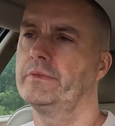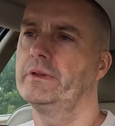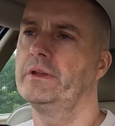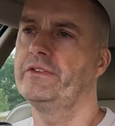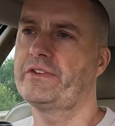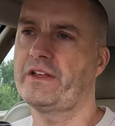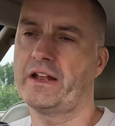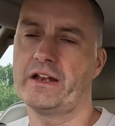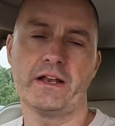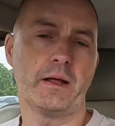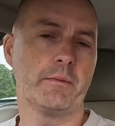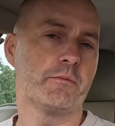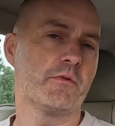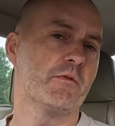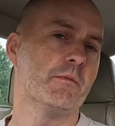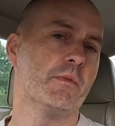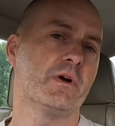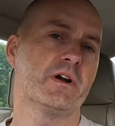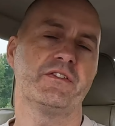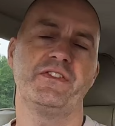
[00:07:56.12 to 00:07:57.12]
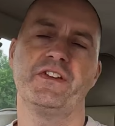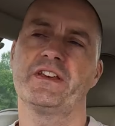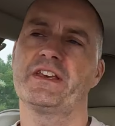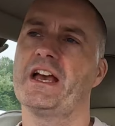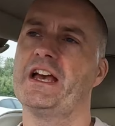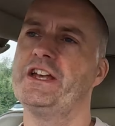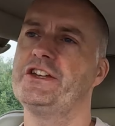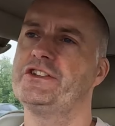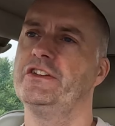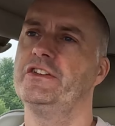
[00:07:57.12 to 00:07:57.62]
It's had a number of
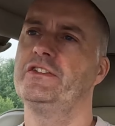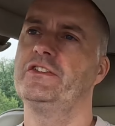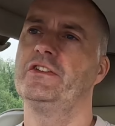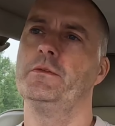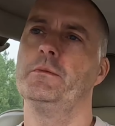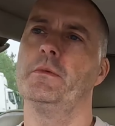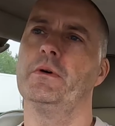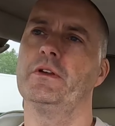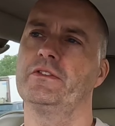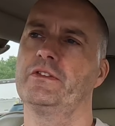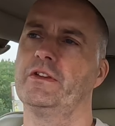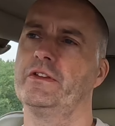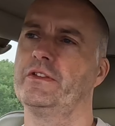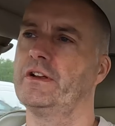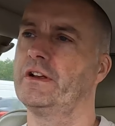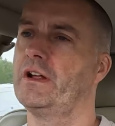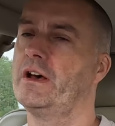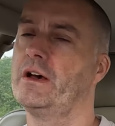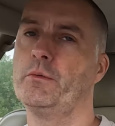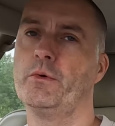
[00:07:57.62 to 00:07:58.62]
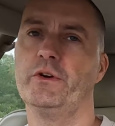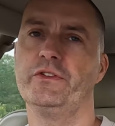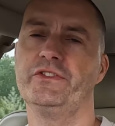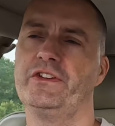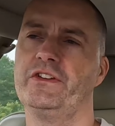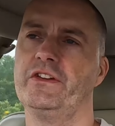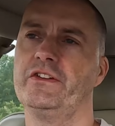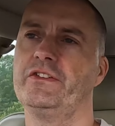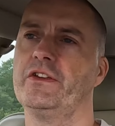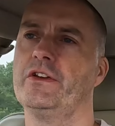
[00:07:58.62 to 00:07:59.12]
modifications that I
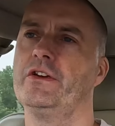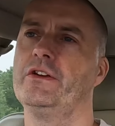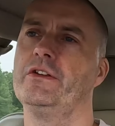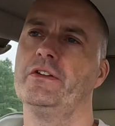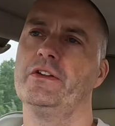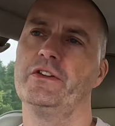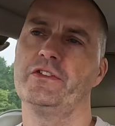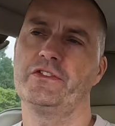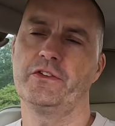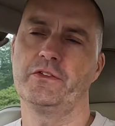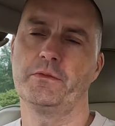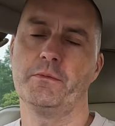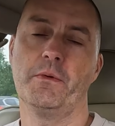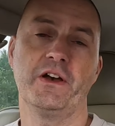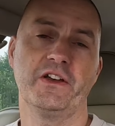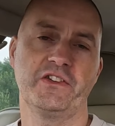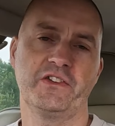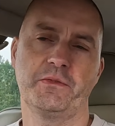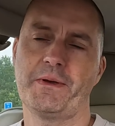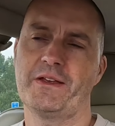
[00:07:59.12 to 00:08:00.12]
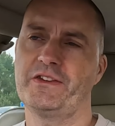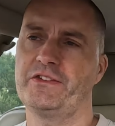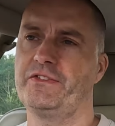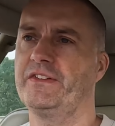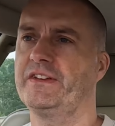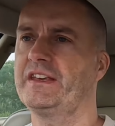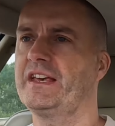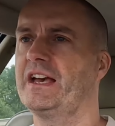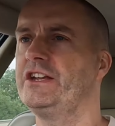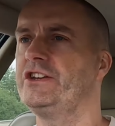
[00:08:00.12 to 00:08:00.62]
wanted to do to my
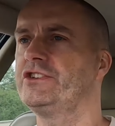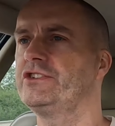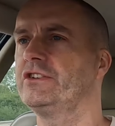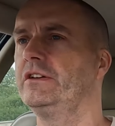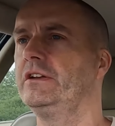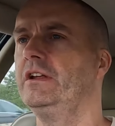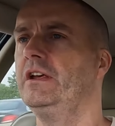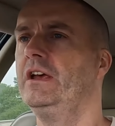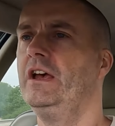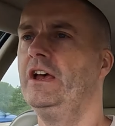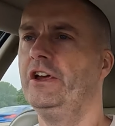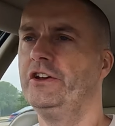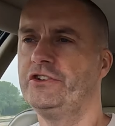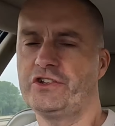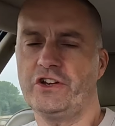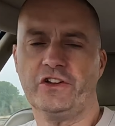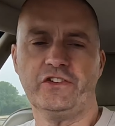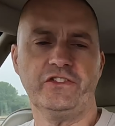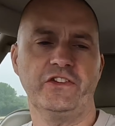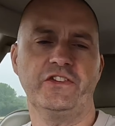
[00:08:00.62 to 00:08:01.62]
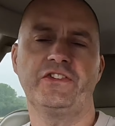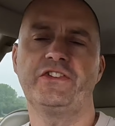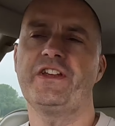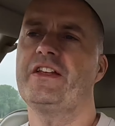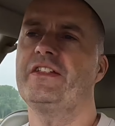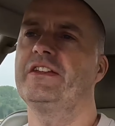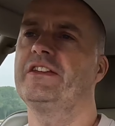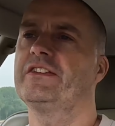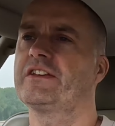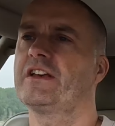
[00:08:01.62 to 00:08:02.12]
specification, just to
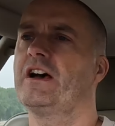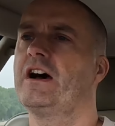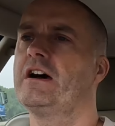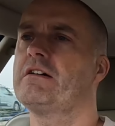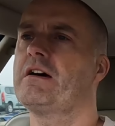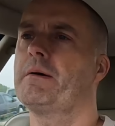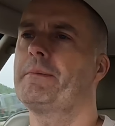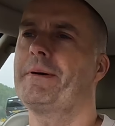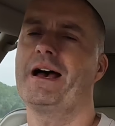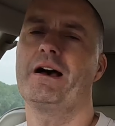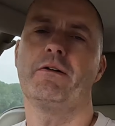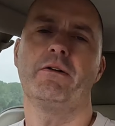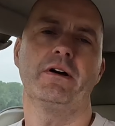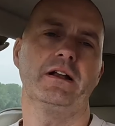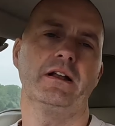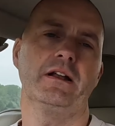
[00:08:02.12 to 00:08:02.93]
set this car up how I